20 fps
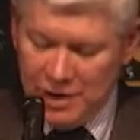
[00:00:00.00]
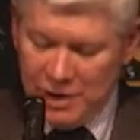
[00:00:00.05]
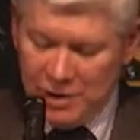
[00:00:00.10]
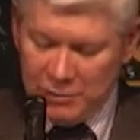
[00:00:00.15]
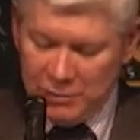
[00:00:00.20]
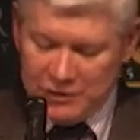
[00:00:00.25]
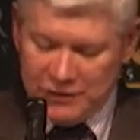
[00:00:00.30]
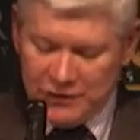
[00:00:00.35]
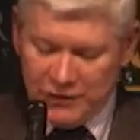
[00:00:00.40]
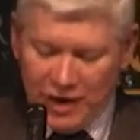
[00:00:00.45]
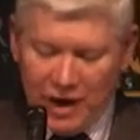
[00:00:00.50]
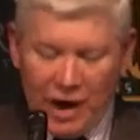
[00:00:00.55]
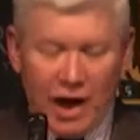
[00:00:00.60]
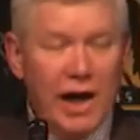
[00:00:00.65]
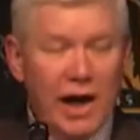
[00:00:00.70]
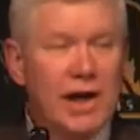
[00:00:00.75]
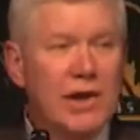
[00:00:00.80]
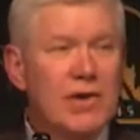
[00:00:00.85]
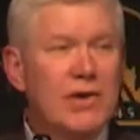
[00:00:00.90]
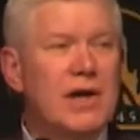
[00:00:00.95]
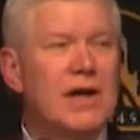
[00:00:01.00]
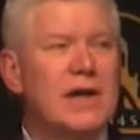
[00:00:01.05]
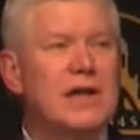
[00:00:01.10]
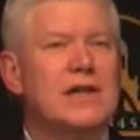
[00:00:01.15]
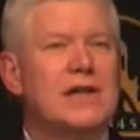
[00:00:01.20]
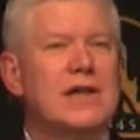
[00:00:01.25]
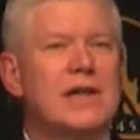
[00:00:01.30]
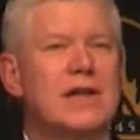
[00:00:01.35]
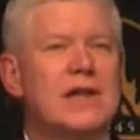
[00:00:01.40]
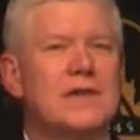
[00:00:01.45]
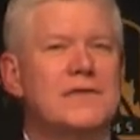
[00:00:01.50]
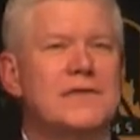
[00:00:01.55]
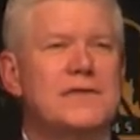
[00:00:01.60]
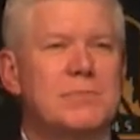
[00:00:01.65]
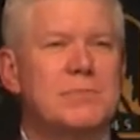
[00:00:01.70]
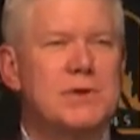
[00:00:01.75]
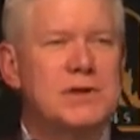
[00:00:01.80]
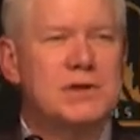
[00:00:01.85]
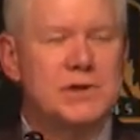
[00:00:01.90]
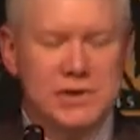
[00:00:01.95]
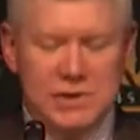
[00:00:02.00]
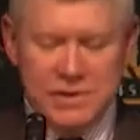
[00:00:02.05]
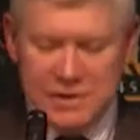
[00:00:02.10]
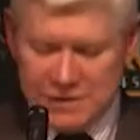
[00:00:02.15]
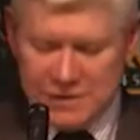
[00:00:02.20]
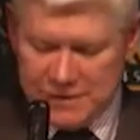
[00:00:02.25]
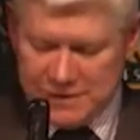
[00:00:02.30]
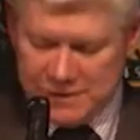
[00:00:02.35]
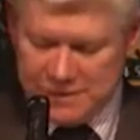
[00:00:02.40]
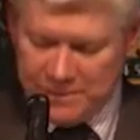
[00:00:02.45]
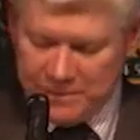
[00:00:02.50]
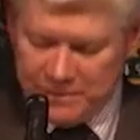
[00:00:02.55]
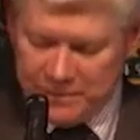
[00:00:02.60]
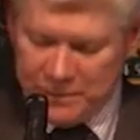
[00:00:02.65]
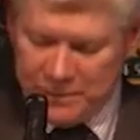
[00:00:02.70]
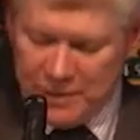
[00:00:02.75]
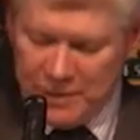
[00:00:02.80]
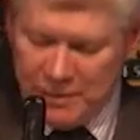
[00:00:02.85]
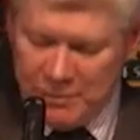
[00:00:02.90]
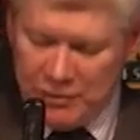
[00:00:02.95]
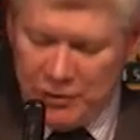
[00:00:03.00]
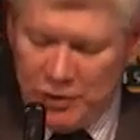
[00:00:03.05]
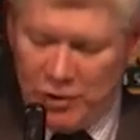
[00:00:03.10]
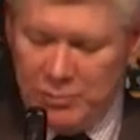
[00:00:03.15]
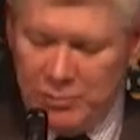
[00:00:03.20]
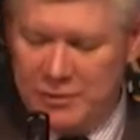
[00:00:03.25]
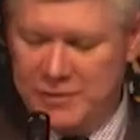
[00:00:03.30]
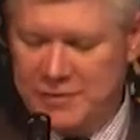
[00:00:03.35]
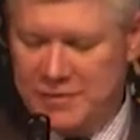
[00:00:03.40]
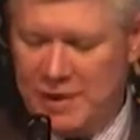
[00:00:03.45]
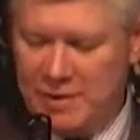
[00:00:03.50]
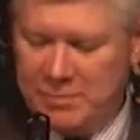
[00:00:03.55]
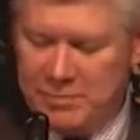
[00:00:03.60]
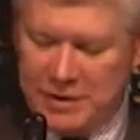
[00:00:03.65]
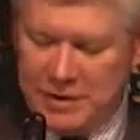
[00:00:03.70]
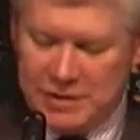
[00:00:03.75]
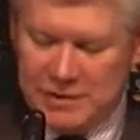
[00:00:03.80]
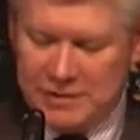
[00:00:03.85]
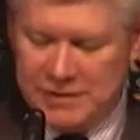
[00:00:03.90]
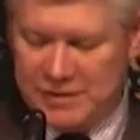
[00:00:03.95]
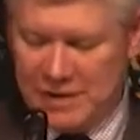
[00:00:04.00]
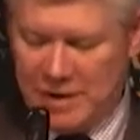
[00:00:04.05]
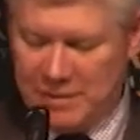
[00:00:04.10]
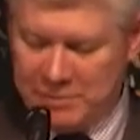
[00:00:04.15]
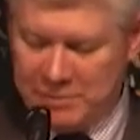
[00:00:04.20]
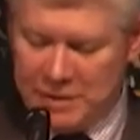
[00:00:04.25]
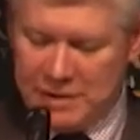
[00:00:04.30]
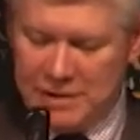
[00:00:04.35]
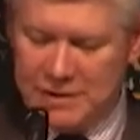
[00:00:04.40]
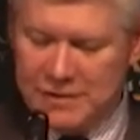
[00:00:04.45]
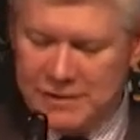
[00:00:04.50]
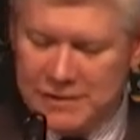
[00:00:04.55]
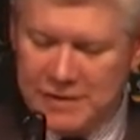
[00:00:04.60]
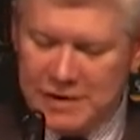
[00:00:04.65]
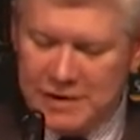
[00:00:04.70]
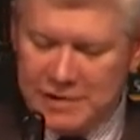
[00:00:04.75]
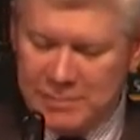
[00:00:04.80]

was of a hierarchy of species, with Homo sapiens sapiens set